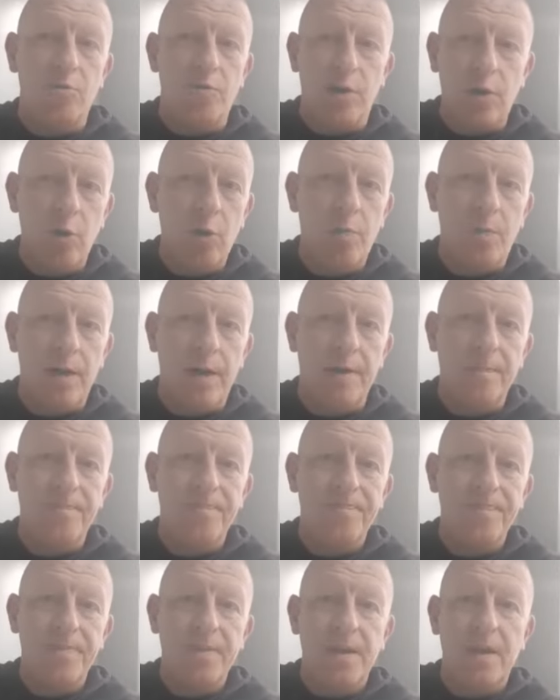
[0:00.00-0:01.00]
reopen it,
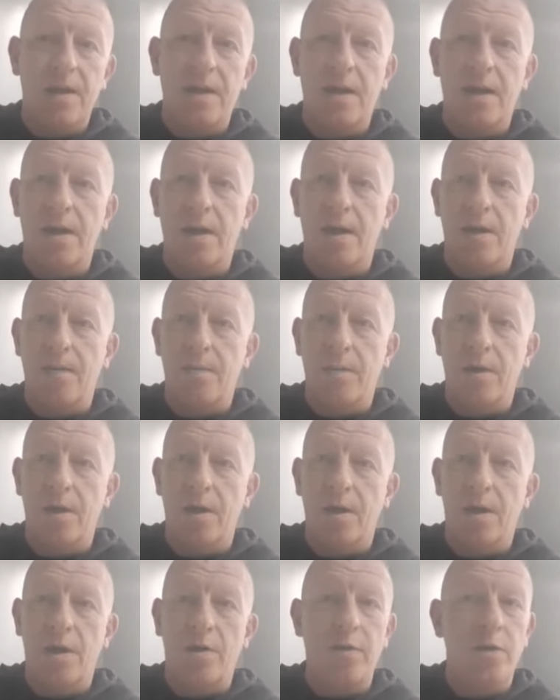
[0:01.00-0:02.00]
and
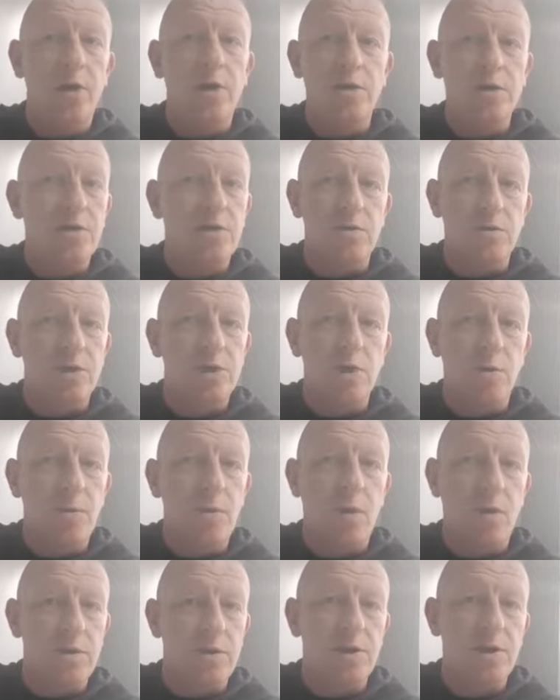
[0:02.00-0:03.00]
the nurse couldn't show me
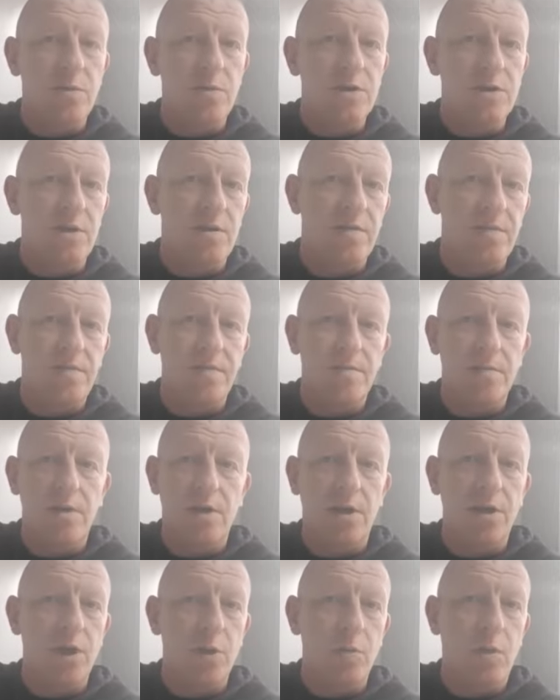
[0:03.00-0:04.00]
what to do until
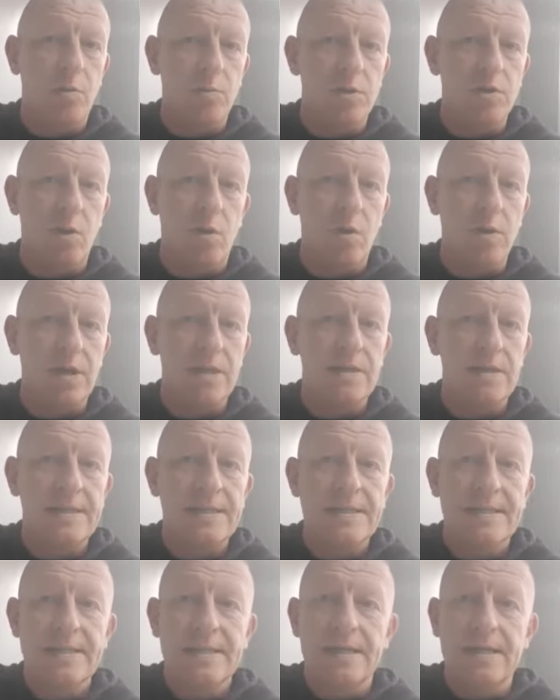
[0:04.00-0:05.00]
a new one was ordered,
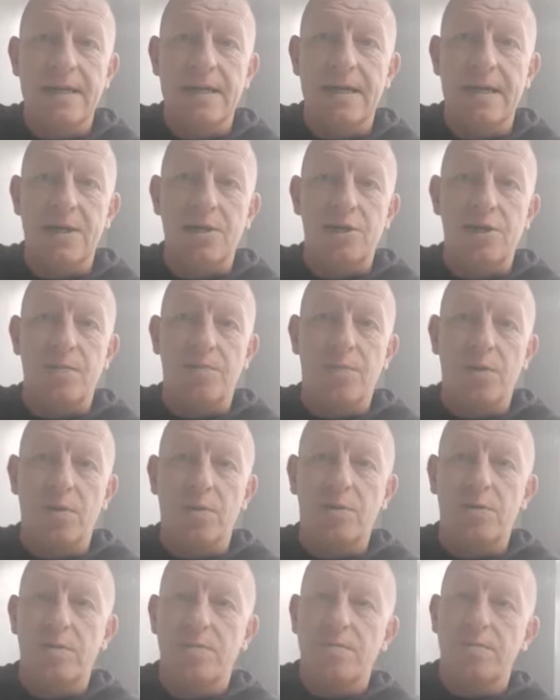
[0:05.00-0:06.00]
and she
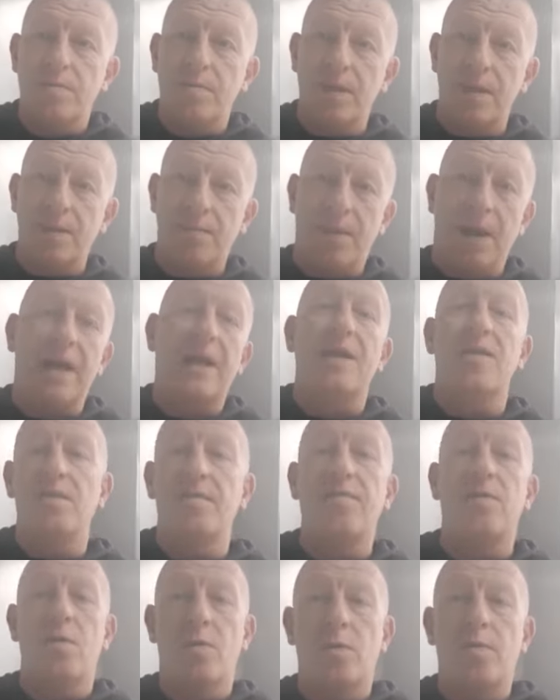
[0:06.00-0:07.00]
booked me back in the
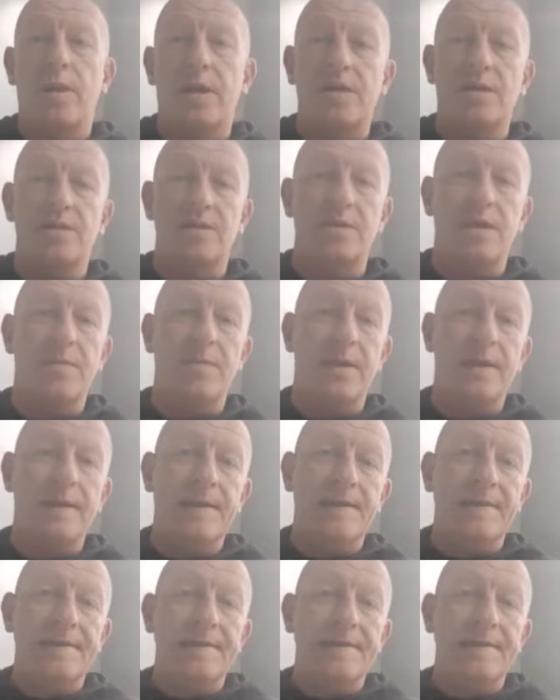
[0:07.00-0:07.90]
following week to see me.